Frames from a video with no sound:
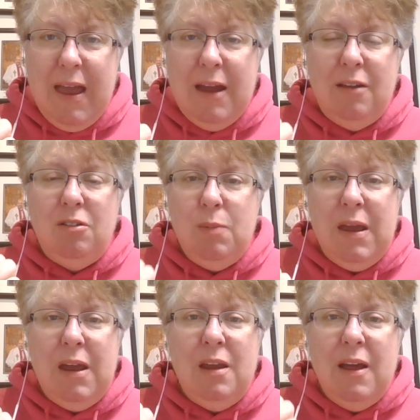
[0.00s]

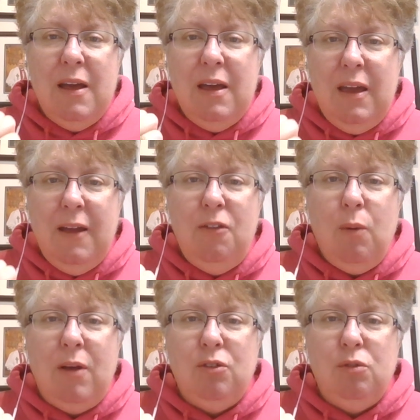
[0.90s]
handmade in
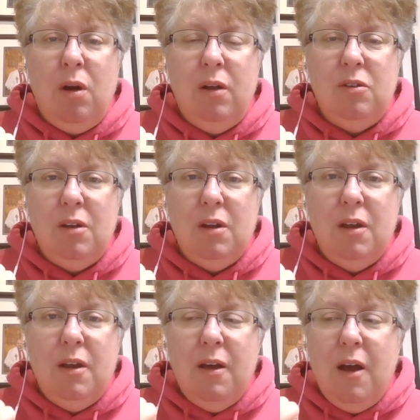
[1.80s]
the restaurant,
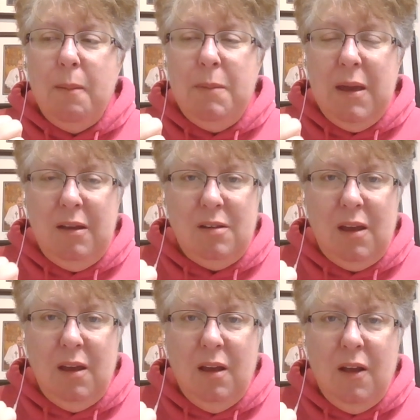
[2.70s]

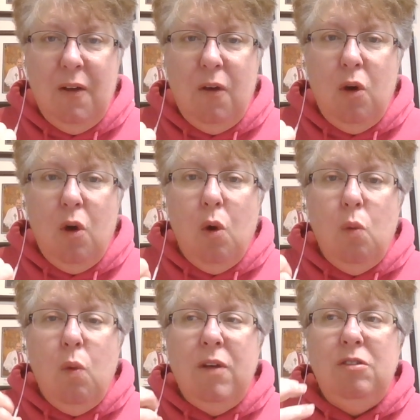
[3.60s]
amazing,
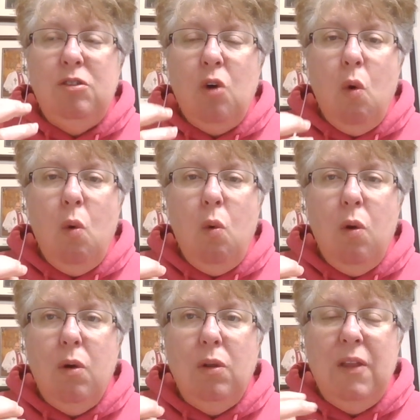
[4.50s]
was
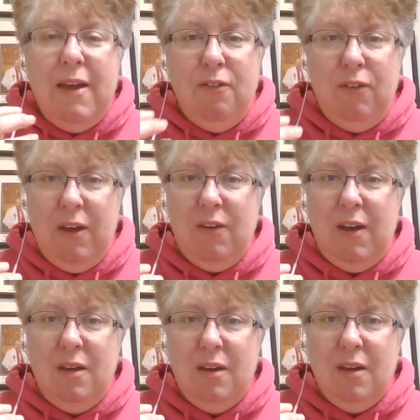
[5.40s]
so
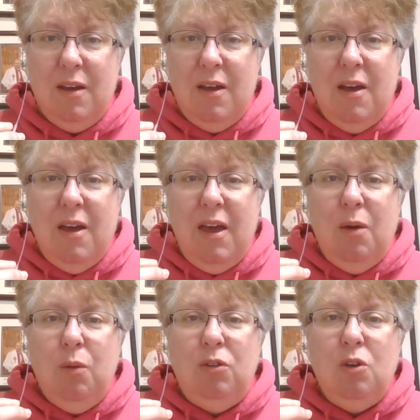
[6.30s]
life-giving.
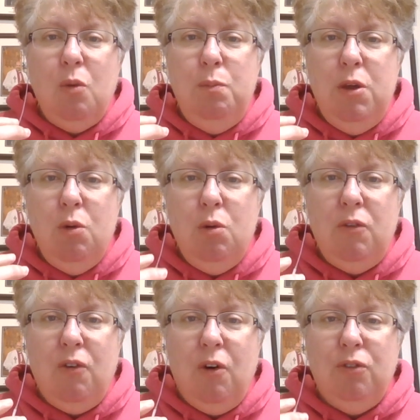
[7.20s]
It was so
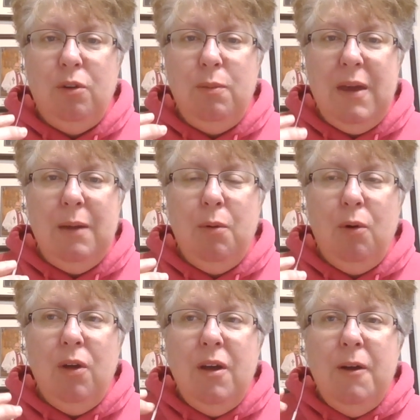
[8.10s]
beautiful to be
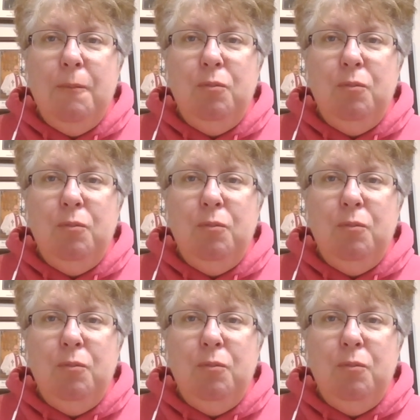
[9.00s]
able